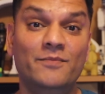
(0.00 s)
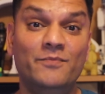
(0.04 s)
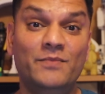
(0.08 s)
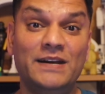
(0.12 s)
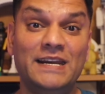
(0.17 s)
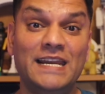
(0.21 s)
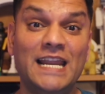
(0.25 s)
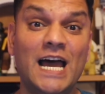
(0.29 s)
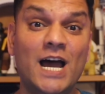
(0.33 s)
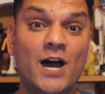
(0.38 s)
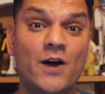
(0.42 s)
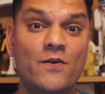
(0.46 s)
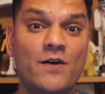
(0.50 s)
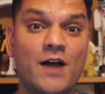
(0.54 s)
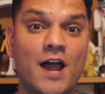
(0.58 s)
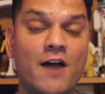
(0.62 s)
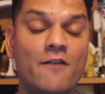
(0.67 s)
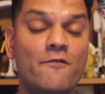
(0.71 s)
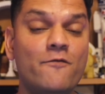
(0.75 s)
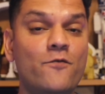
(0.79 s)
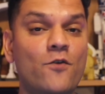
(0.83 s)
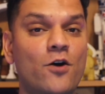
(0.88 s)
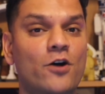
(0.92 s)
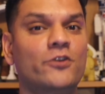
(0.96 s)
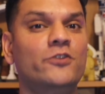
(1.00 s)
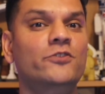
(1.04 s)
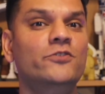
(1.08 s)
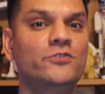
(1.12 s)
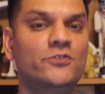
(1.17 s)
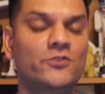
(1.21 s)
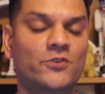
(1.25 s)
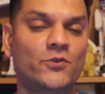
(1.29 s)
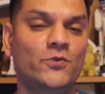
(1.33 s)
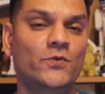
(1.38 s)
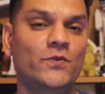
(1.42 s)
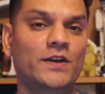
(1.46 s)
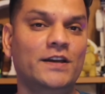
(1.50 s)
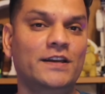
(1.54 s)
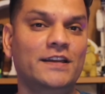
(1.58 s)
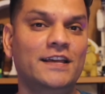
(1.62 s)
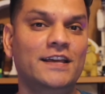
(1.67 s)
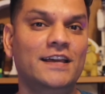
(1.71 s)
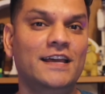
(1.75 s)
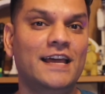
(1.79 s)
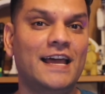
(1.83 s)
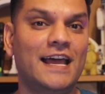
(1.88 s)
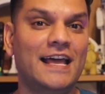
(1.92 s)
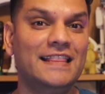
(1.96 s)
But now I've walked you through it.
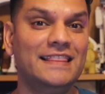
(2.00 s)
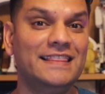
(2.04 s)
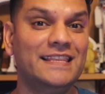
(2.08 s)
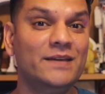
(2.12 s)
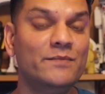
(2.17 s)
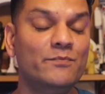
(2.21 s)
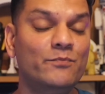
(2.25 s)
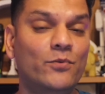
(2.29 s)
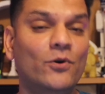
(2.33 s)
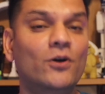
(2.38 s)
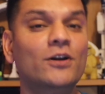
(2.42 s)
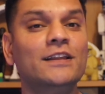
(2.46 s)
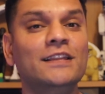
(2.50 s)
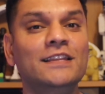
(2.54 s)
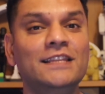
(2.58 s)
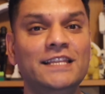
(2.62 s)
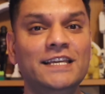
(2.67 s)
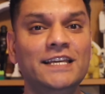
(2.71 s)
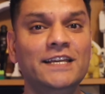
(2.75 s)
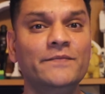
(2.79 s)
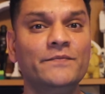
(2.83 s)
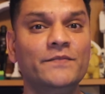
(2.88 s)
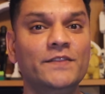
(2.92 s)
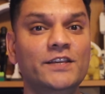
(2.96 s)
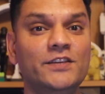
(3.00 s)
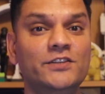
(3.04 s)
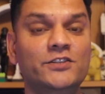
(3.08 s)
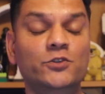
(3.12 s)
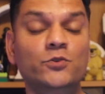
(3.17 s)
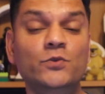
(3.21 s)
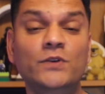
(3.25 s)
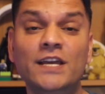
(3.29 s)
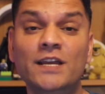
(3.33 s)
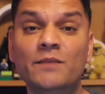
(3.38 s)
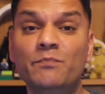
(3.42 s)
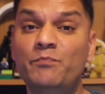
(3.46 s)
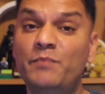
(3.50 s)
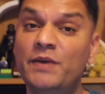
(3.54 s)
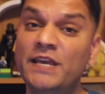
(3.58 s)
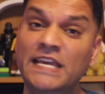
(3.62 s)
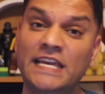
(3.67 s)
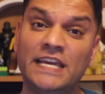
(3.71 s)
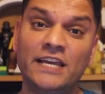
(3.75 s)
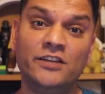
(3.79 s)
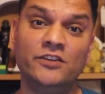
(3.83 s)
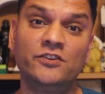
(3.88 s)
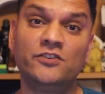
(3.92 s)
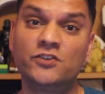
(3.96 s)
And the important thing is you can
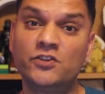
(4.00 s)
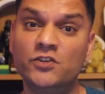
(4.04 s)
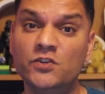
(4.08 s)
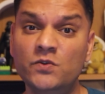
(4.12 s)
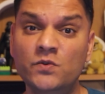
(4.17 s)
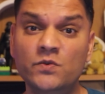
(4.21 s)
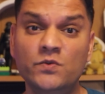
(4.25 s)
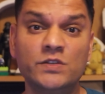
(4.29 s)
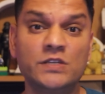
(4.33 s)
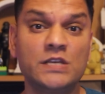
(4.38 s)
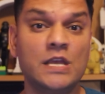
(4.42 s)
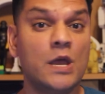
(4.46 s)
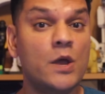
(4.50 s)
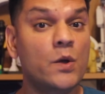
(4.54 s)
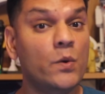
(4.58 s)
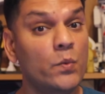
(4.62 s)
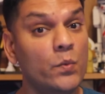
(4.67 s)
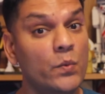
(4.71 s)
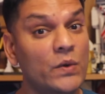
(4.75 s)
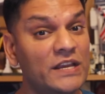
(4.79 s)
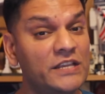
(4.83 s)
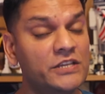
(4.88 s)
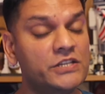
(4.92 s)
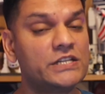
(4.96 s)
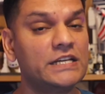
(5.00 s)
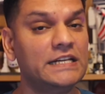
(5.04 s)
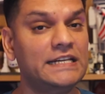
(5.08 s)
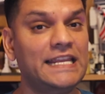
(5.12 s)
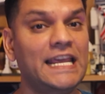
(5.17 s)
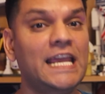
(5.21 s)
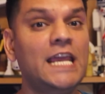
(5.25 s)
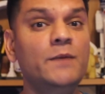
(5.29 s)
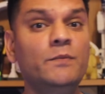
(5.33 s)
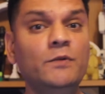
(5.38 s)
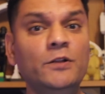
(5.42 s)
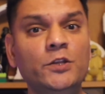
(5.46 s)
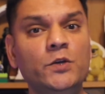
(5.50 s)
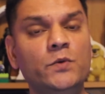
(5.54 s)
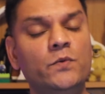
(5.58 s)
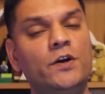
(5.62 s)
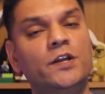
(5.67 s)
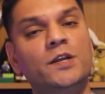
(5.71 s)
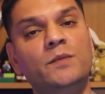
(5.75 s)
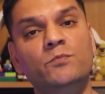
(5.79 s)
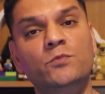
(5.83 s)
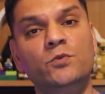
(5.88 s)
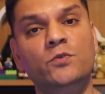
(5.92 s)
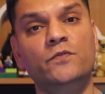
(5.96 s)
pick and choose which table you
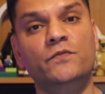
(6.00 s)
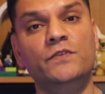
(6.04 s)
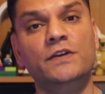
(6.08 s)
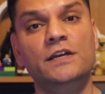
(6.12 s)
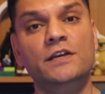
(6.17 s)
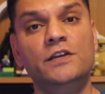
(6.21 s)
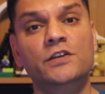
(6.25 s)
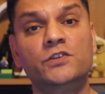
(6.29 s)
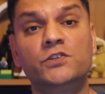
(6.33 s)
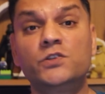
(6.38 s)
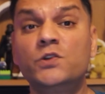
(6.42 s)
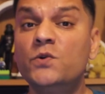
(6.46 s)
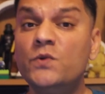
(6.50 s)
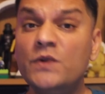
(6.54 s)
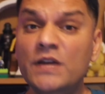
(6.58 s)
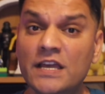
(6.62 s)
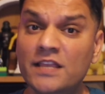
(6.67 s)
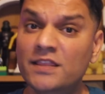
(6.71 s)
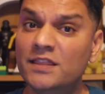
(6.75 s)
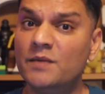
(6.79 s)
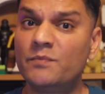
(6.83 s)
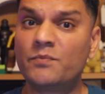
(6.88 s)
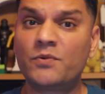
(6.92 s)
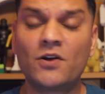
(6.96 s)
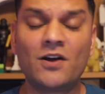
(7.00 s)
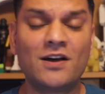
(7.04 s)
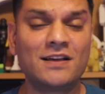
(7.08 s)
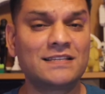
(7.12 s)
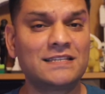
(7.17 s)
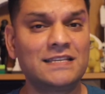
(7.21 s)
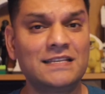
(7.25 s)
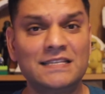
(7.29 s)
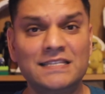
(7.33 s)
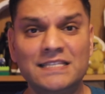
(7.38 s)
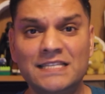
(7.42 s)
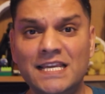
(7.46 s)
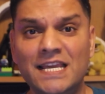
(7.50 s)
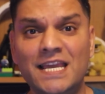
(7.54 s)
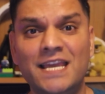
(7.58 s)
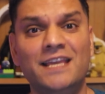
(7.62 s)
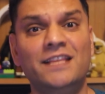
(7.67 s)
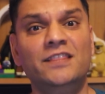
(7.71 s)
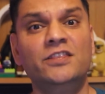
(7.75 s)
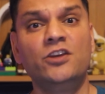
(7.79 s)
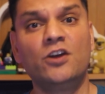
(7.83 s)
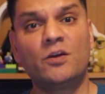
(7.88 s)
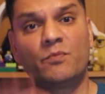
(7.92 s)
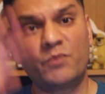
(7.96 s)
want to move. So in the process, say
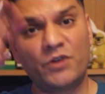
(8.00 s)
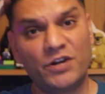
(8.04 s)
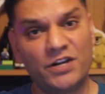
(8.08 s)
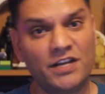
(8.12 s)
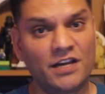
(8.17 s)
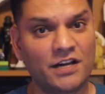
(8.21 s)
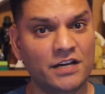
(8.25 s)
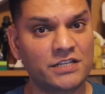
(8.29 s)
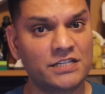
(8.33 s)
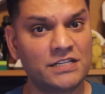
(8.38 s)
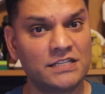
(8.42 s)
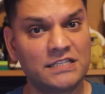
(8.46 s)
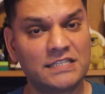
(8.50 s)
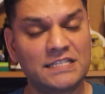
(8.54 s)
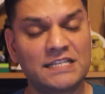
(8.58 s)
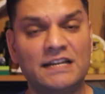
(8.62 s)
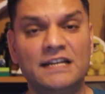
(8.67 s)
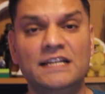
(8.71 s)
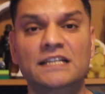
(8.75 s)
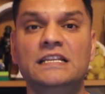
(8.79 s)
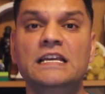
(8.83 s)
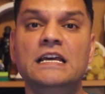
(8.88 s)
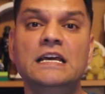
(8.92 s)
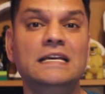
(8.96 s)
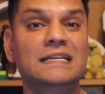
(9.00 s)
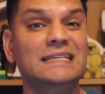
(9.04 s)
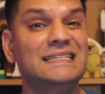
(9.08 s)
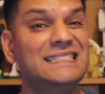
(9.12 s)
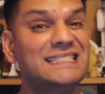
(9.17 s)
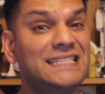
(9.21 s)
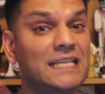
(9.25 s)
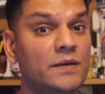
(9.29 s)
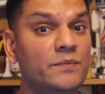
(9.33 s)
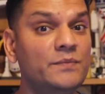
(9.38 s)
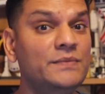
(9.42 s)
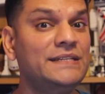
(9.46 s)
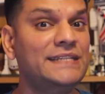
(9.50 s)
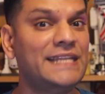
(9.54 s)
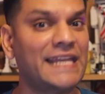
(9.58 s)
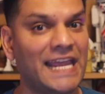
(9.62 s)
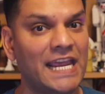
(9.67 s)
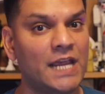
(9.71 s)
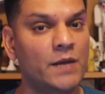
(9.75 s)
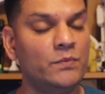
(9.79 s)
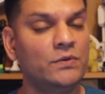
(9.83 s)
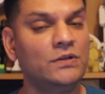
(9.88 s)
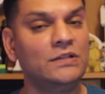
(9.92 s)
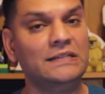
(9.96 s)
in your production side, some
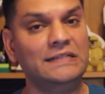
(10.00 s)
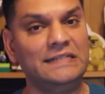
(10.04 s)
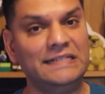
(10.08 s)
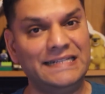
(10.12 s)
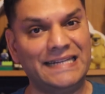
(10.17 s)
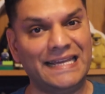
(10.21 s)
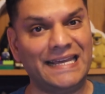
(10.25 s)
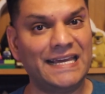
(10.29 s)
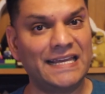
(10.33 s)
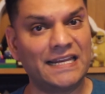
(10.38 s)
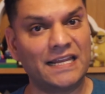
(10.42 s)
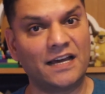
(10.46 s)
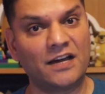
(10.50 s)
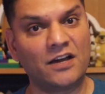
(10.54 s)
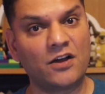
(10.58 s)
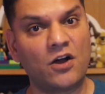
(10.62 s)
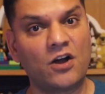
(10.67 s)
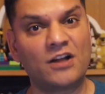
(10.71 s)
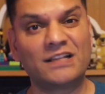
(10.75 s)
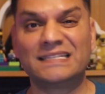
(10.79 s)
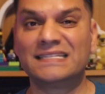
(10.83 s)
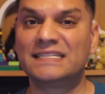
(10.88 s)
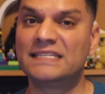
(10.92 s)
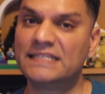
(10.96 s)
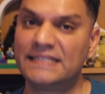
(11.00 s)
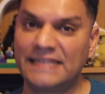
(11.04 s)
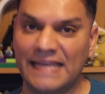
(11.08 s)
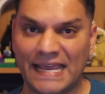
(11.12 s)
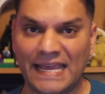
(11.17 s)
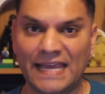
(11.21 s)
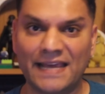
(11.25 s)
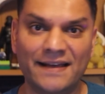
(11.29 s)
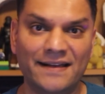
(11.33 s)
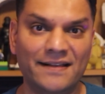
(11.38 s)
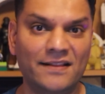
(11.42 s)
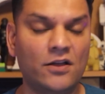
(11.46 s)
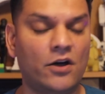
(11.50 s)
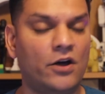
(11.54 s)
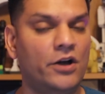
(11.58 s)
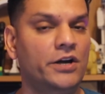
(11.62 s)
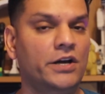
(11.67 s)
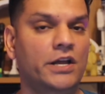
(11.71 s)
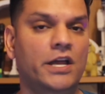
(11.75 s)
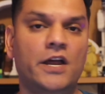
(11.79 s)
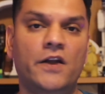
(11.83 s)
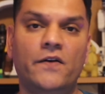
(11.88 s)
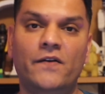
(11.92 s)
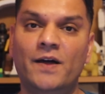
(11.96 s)
table data got stale
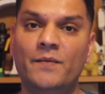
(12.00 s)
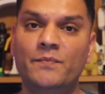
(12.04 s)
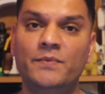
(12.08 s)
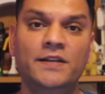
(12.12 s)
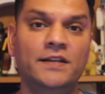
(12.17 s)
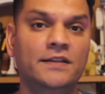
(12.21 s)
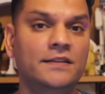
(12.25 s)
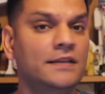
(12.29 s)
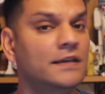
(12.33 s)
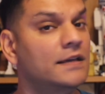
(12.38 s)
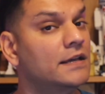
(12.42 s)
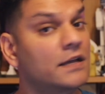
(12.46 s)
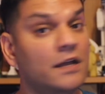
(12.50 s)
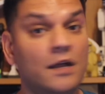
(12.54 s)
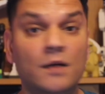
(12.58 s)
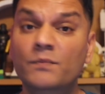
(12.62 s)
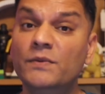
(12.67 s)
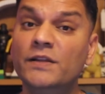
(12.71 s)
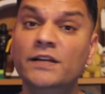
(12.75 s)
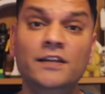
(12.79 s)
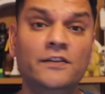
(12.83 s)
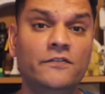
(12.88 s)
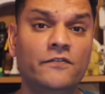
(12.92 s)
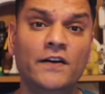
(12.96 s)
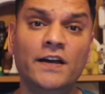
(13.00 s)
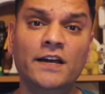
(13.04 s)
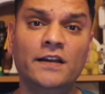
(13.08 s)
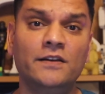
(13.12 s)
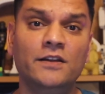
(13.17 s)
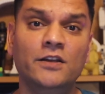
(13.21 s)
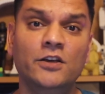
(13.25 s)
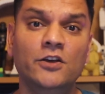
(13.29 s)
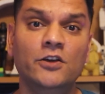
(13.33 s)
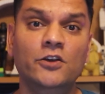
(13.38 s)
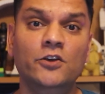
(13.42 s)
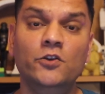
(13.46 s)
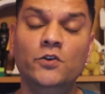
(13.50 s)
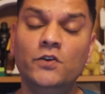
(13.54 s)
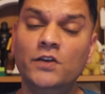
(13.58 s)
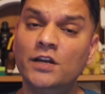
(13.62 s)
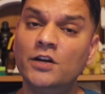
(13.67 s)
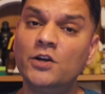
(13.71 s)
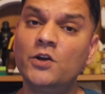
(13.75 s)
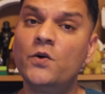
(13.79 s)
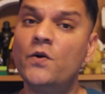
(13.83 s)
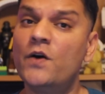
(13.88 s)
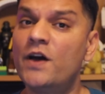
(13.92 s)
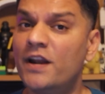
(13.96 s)
or corrupted completely fine. You
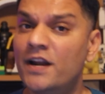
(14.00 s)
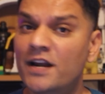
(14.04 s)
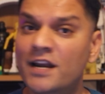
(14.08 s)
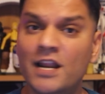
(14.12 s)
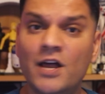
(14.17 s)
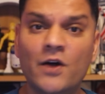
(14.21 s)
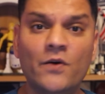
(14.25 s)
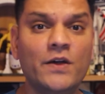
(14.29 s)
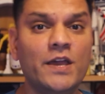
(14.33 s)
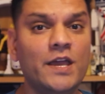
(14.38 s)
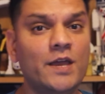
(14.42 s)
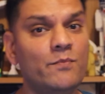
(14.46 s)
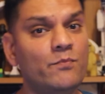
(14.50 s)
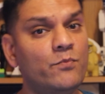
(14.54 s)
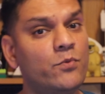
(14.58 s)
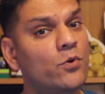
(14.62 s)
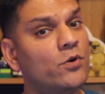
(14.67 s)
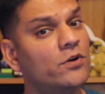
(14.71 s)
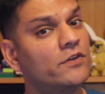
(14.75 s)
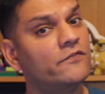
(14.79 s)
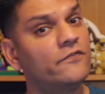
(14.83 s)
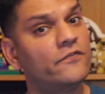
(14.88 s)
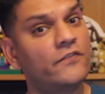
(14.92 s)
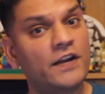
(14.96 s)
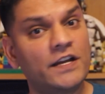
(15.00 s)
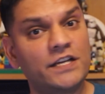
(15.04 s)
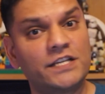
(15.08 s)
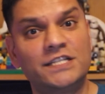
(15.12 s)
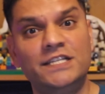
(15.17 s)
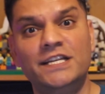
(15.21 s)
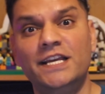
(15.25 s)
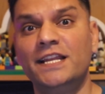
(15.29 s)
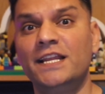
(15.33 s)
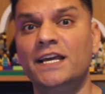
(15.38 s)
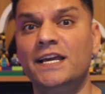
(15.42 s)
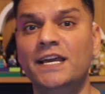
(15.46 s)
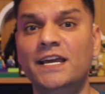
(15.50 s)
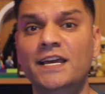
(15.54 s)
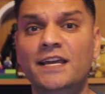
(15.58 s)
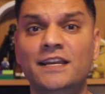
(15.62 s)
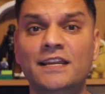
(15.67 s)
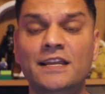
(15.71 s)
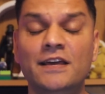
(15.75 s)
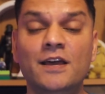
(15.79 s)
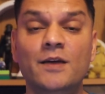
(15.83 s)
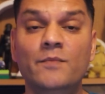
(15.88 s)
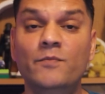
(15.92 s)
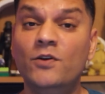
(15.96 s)
can go ahead and now import fresh data
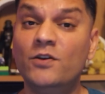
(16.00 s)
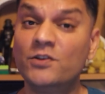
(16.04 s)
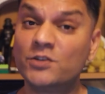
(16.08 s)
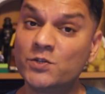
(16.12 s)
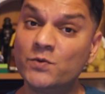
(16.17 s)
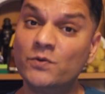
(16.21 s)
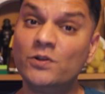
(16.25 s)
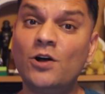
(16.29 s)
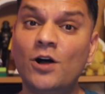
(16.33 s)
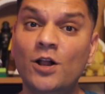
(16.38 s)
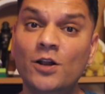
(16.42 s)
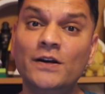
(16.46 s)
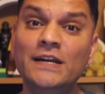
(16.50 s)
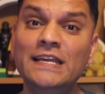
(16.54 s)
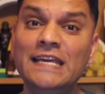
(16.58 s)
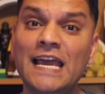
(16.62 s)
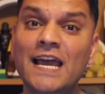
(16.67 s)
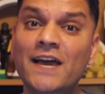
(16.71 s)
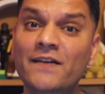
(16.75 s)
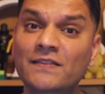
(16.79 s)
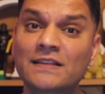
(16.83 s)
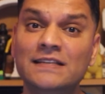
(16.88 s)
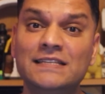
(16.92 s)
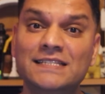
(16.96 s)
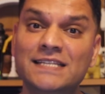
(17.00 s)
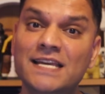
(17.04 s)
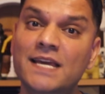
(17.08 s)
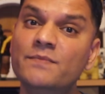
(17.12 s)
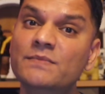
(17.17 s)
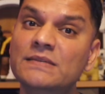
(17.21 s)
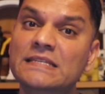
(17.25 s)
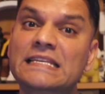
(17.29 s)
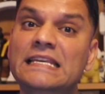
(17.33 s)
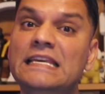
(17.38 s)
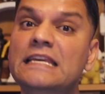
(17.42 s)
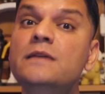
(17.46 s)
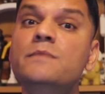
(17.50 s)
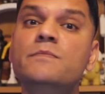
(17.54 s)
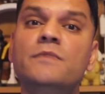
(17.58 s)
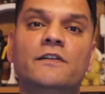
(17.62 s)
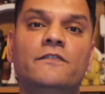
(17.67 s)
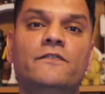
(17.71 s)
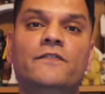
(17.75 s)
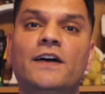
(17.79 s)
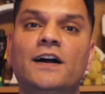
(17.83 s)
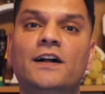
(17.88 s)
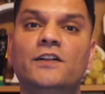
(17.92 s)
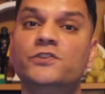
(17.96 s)
in because you will already have the same
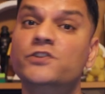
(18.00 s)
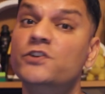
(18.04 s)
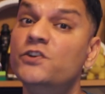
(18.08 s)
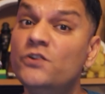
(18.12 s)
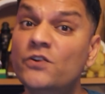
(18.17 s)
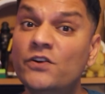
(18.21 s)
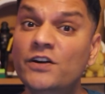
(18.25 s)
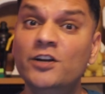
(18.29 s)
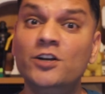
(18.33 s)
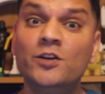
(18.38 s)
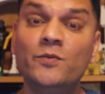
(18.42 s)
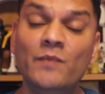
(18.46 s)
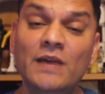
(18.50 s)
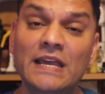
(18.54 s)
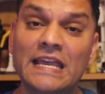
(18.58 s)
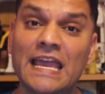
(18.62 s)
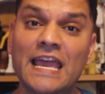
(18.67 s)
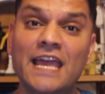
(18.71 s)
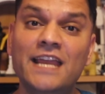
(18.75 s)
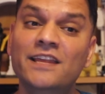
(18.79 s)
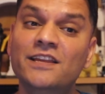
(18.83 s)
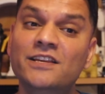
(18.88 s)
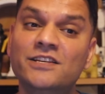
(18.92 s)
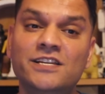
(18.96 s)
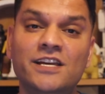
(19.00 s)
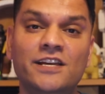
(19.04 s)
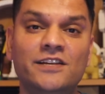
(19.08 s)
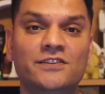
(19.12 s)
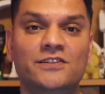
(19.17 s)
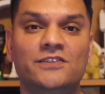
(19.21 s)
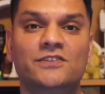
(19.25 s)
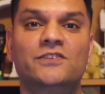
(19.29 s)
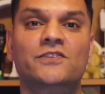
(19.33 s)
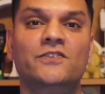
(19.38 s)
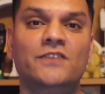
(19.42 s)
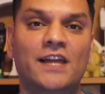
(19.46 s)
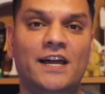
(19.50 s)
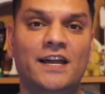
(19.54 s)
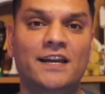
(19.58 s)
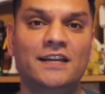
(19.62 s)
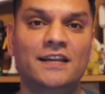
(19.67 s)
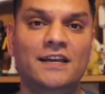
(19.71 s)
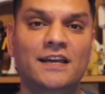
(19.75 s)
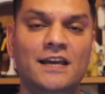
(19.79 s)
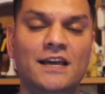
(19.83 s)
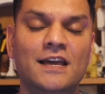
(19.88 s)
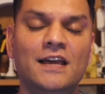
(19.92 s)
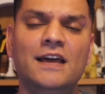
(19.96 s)
schema file. So you don't need to make any changes to
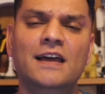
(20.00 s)
that.